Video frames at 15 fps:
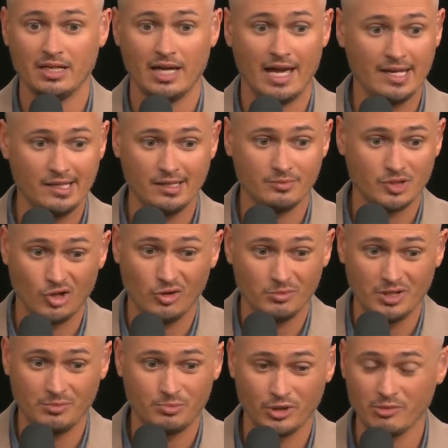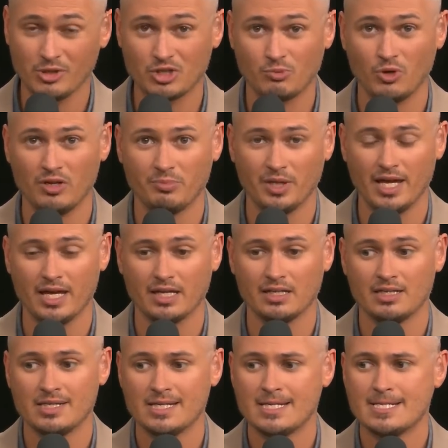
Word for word: and he told me pretty much point blank,